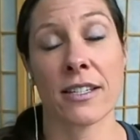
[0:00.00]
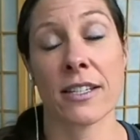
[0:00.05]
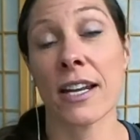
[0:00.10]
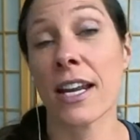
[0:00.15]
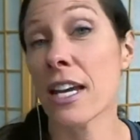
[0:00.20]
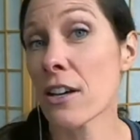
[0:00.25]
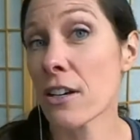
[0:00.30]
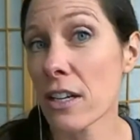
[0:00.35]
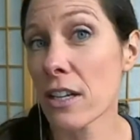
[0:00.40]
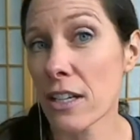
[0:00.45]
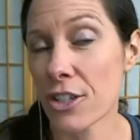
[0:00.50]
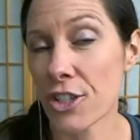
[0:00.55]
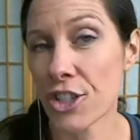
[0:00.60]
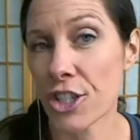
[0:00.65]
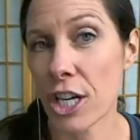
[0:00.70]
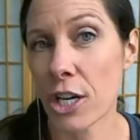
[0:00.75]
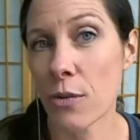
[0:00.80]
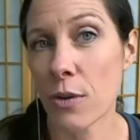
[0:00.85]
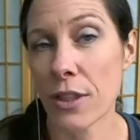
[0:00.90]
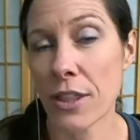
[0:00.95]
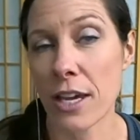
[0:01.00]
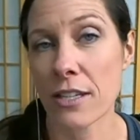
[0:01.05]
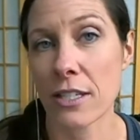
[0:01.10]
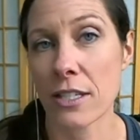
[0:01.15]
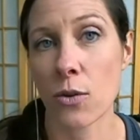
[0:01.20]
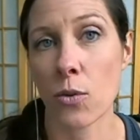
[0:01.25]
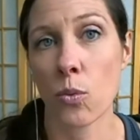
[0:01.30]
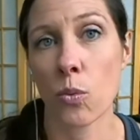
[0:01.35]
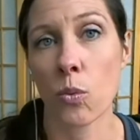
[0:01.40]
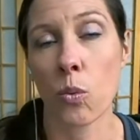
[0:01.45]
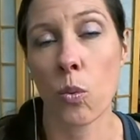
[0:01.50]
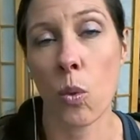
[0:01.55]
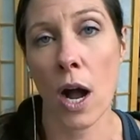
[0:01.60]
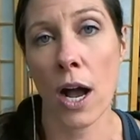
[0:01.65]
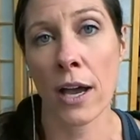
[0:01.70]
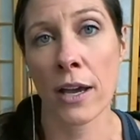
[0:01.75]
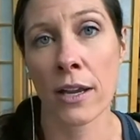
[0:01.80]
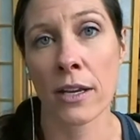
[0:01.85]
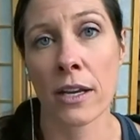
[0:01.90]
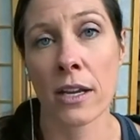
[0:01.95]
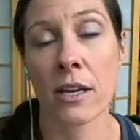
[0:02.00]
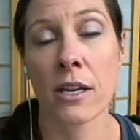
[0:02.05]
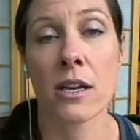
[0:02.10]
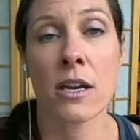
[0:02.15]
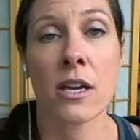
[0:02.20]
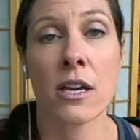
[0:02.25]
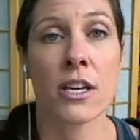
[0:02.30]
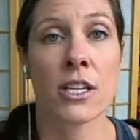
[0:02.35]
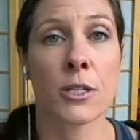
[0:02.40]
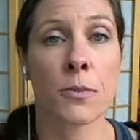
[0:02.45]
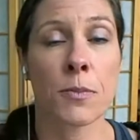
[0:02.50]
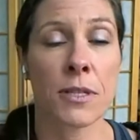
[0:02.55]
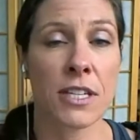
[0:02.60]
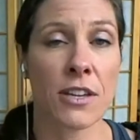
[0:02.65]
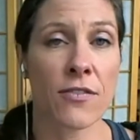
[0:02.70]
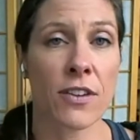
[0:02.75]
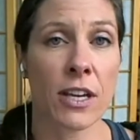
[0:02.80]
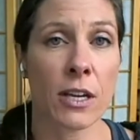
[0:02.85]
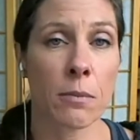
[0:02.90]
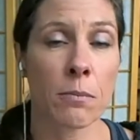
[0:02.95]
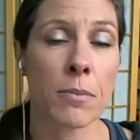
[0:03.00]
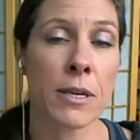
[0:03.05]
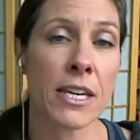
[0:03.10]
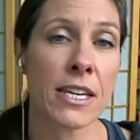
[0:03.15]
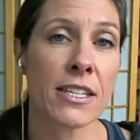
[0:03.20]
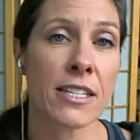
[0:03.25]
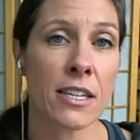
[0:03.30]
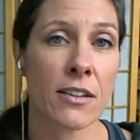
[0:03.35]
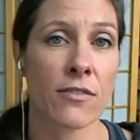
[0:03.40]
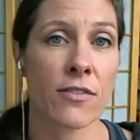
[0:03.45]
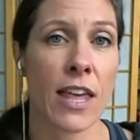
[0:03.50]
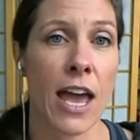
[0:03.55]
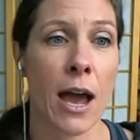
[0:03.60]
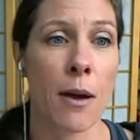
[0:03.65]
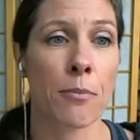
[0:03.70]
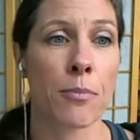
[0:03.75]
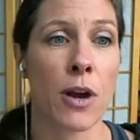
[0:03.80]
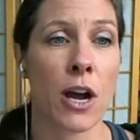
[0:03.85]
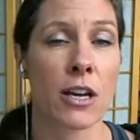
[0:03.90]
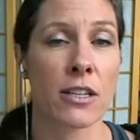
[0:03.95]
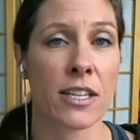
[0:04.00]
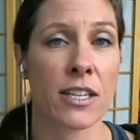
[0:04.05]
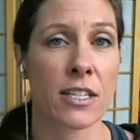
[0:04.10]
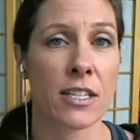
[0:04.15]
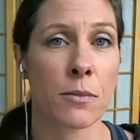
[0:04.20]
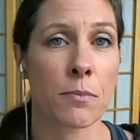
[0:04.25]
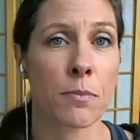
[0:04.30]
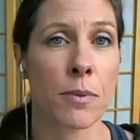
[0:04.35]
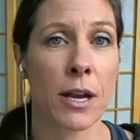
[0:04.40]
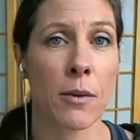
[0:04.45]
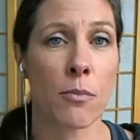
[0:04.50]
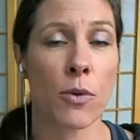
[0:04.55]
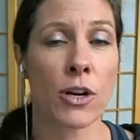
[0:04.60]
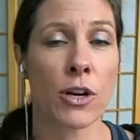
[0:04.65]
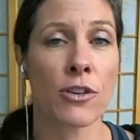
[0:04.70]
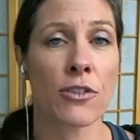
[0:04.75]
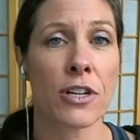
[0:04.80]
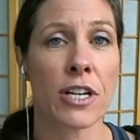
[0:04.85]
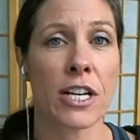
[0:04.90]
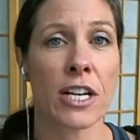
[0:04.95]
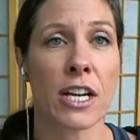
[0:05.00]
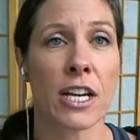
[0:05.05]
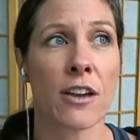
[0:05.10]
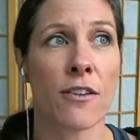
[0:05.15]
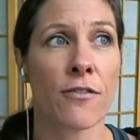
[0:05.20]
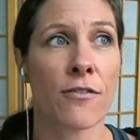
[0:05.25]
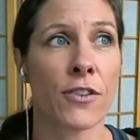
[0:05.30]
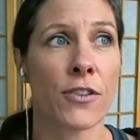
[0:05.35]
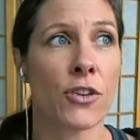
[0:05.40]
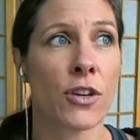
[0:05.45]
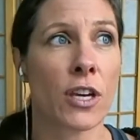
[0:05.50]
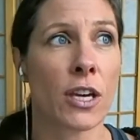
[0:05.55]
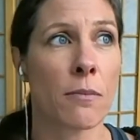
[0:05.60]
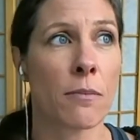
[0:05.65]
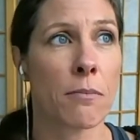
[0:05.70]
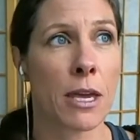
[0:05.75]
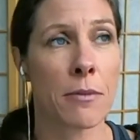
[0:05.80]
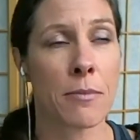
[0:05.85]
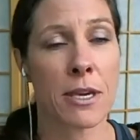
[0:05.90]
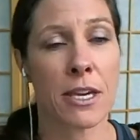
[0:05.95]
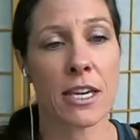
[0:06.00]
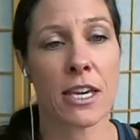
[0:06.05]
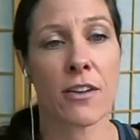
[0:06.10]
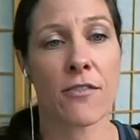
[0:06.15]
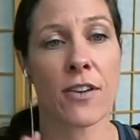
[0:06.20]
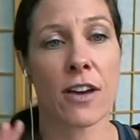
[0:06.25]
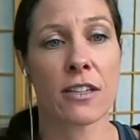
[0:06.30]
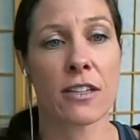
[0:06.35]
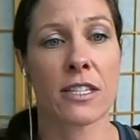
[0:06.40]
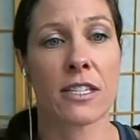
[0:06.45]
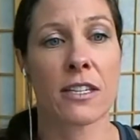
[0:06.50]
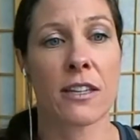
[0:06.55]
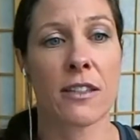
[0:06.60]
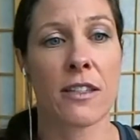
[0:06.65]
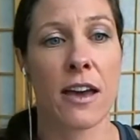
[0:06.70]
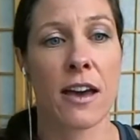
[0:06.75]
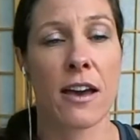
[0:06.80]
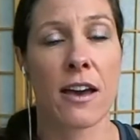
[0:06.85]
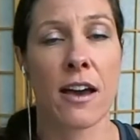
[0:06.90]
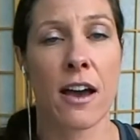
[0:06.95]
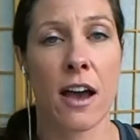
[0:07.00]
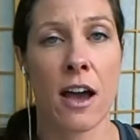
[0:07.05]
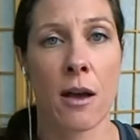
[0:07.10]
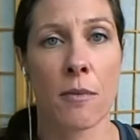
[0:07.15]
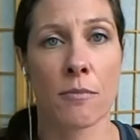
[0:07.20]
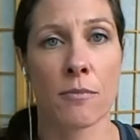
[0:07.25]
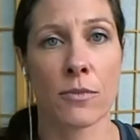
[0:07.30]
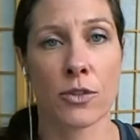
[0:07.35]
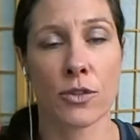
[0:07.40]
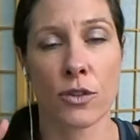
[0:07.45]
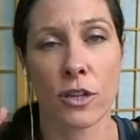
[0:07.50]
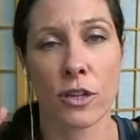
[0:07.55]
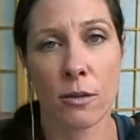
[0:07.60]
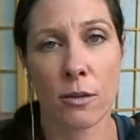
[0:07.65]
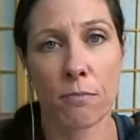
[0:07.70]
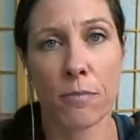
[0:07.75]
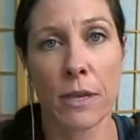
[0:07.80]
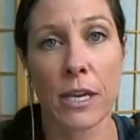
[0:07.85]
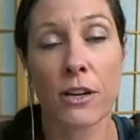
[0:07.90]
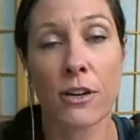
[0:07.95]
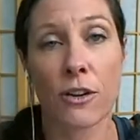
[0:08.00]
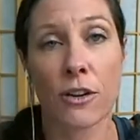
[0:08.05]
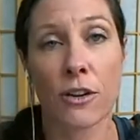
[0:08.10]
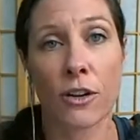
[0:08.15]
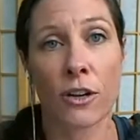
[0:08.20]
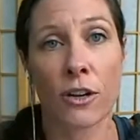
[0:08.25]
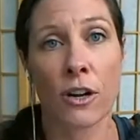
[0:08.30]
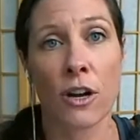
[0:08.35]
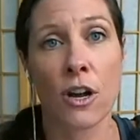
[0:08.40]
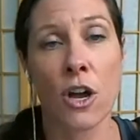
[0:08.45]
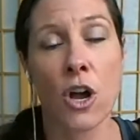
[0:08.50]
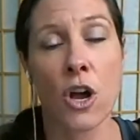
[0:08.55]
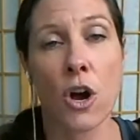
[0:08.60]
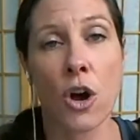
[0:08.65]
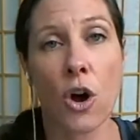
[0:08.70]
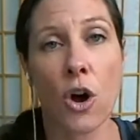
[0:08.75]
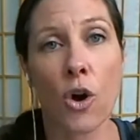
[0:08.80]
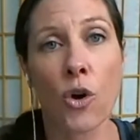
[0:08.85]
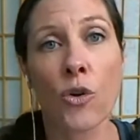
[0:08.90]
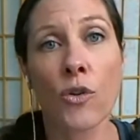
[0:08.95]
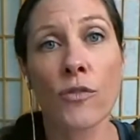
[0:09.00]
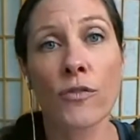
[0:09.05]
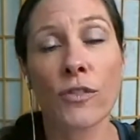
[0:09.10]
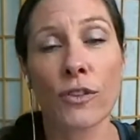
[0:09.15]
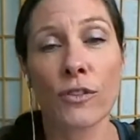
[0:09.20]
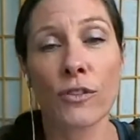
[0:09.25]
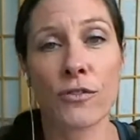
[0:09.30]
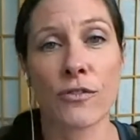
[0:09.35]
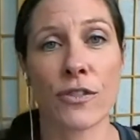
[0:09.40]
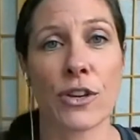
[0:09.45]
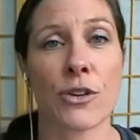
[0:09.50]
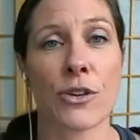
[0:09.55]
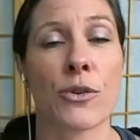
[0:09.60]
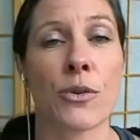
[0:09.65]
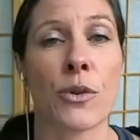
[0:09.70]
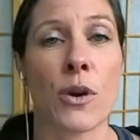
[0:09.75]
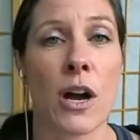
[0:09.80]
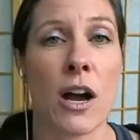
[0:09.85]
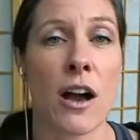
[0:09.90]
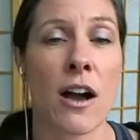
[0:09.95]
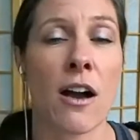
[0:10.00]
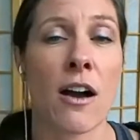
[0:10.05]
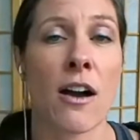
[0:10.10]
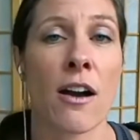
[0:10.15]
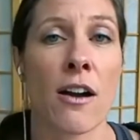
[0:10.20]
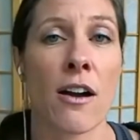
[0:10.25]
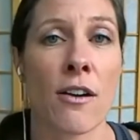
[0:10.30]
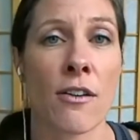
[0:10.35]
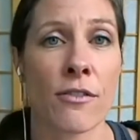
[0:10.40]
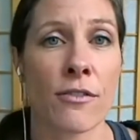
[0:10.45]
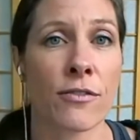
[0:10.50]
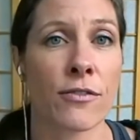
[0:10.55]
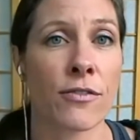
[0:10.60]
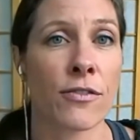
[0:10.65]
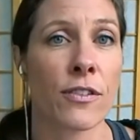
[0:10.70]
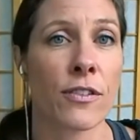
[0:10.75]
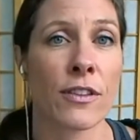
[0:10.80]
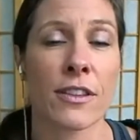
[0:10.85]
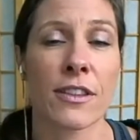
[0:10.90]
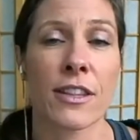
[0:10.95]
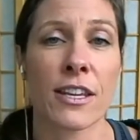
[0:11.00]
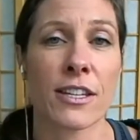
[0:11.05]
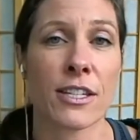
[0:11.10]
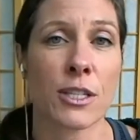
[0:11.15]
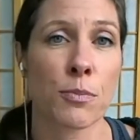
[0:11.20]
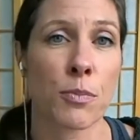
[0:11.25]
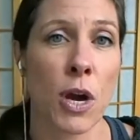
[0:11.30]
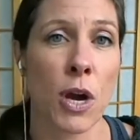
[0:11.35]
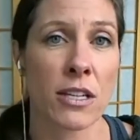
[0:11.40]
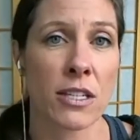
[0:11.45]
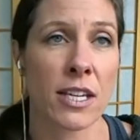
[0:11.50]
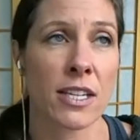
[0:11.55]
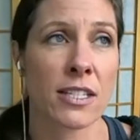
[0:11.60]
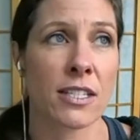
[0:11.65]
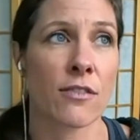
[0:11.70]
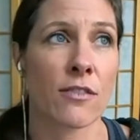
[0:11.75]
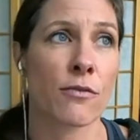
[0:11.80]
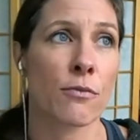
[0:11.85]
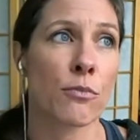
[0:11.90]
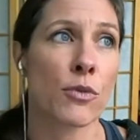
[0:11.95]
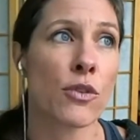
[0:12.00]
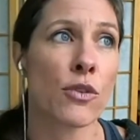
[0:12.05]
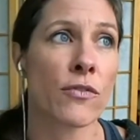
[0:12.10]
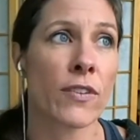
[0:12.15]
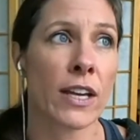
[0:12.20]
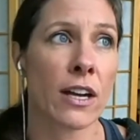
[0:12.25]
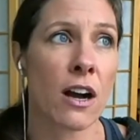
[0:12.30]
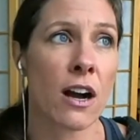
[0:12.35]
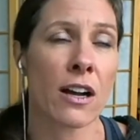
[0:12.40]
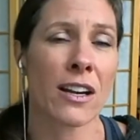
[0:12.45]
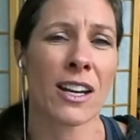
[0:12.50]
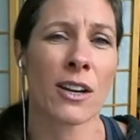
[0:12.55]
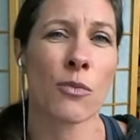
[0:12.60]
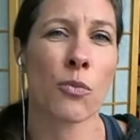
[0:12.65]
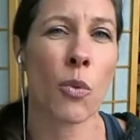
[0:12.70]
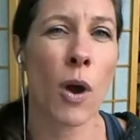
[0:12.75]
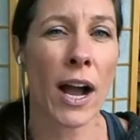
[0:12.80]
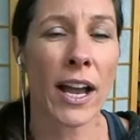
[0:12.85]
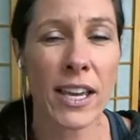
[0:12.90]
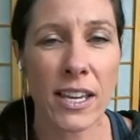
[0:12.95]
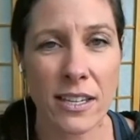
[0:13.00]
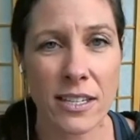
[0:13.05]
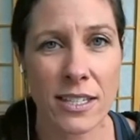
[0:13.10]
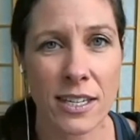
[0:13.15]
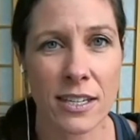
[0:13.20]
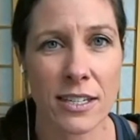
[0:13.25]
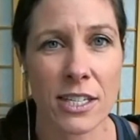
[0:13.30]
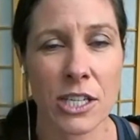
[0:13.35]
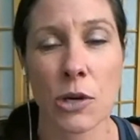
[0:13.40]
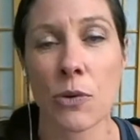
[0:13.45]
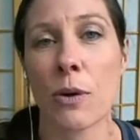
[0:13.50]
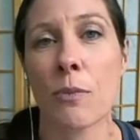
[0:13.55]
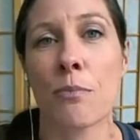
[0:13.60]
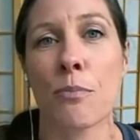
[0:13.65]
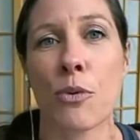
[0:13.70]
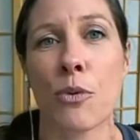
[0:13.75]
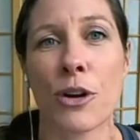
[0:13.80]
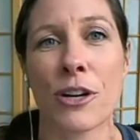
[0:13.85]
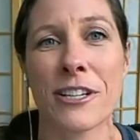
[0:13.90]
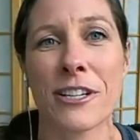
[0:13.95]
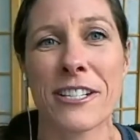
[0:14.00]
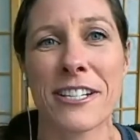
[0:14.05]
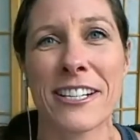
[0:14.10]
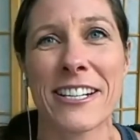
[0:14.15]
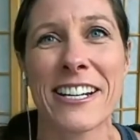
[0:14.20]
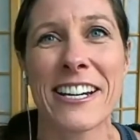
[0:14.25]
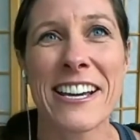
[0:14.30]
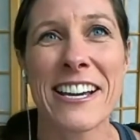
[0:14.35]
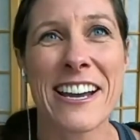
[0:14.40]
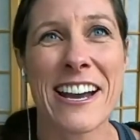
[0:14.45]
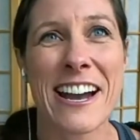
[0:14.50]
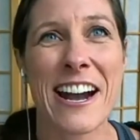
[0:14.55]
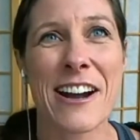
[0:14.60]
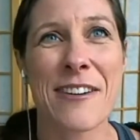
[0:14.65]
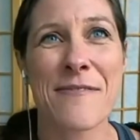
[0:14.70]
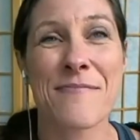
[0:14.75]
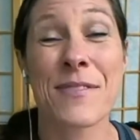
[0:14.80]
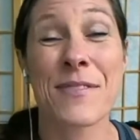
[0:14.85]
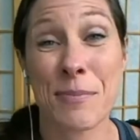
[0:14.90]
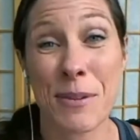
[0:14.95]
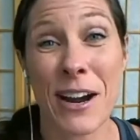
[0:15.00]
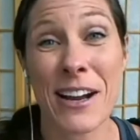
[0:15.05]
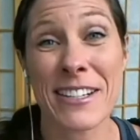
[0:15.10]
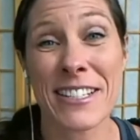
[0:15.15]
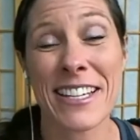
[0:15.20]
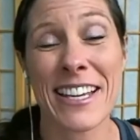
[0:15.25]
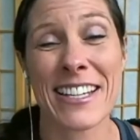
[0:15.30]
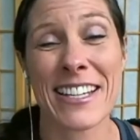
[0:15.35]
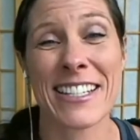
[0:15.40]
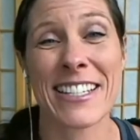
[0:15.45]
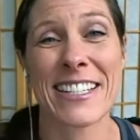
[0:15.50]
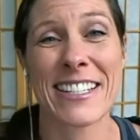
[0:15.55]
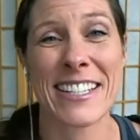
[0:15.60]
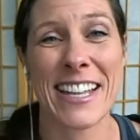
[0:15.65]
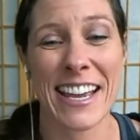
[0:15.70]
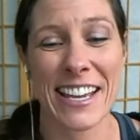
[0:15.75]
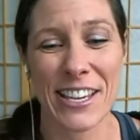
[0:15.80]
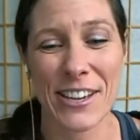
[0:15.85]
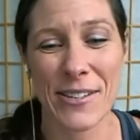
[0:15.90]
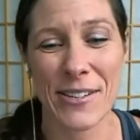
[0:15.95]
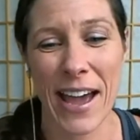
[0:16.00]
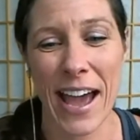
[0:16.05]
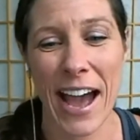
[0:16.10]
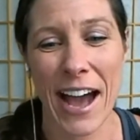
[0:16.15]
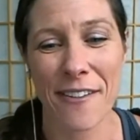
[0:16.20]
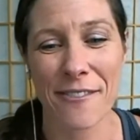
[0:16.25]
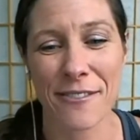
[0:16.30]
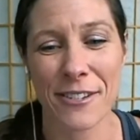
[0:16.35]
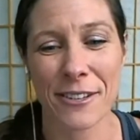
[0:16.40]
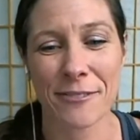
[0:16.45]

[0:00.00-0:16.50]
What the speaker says: Today you're going to share with us one specific piece of that process, but I'm wondering if you can maybe give us the sort of the bigger overview of this process of moving on, and why is it so important, the process that you have?